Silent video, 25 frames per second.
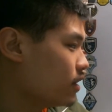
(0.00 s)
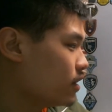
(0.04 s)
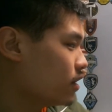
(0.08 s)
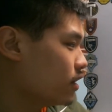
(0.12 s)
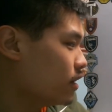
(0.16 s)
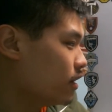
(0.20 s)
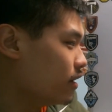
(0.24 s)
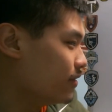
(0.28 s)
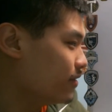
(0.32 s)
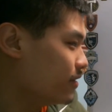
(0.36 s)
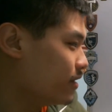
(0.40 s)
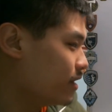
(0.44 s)

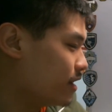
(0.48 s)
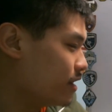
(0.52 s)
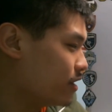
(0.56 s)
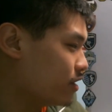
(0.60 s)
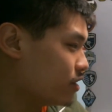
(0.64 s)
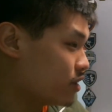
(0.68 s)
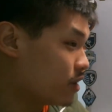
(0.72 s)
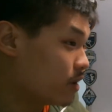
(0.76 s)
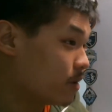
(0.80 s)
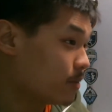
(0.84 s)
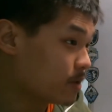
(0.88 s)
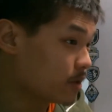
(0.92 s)

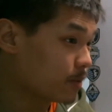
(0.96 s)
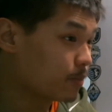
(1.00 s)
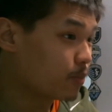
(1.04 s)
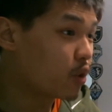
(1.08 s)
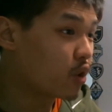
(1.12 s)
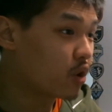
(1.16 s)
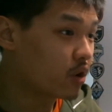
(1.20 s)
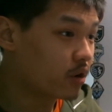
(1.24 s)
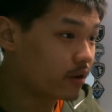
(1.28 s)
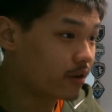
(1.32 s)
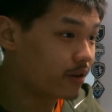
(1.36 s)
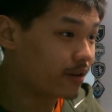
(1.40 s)

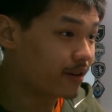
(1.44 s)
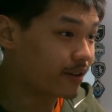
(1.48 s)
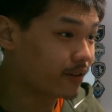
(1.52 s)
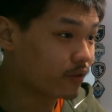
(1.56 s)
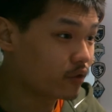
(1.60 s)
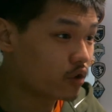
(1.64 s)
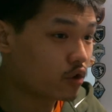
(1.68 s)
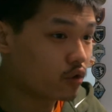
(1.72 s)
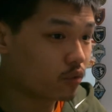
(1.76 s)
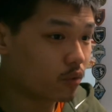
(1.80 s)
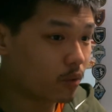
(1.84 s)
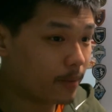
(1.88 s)
partnering
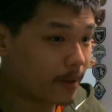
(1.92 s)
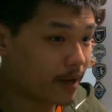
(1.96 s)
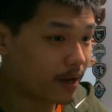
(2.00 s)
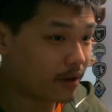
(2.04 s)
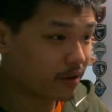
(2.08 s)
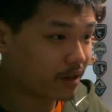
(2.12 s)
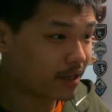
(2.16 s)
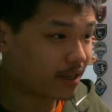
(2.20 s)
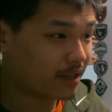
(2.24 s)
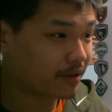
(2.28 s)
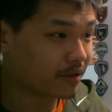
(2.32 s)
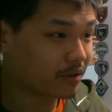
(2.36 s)
Romelu
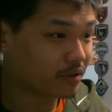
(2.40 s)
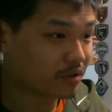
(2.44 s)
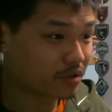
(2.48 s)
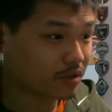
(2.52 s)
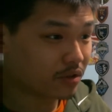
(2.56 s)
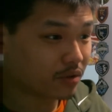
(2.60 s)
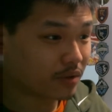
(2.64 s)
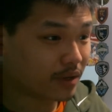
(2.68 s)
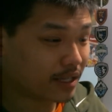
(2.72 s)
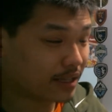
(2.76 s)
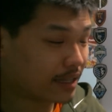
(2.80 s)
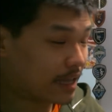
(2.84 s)

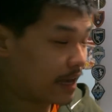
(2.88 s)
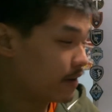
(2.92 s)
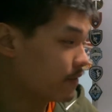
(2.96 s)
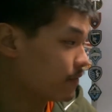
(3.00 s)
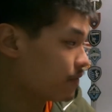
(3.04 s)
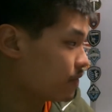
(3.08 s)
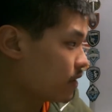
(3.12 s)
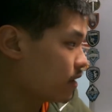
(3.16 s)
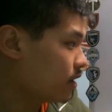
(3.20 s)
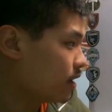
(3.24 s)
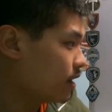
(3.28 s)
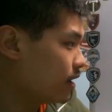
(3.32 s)
Kyoto in
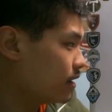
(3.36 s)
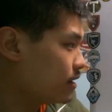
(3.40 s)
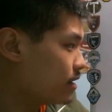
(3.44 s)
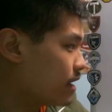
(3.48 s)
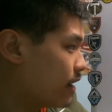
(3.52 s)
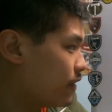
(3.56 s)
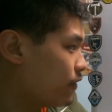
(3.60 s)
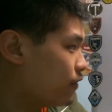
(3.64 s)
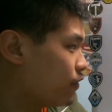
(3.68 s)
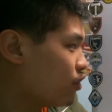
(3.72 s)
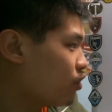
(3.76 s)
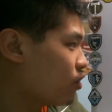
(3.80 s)

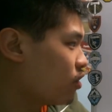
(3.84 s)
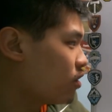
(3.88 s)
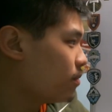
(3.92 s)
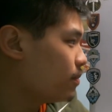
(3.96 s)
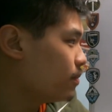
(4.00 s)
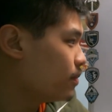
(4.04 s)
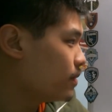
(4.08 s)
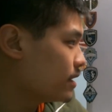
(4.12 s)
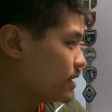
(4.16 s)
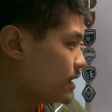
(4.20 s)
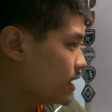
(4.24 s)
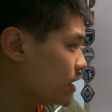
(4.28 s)
that forward
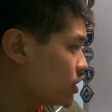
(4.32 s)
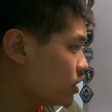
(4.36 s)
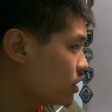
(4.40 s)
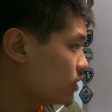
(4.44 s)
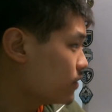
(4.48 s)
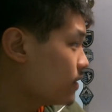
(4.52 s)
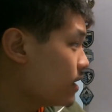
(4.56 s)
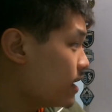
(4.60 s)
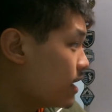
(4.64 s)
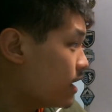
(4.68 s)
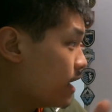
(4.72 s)
position.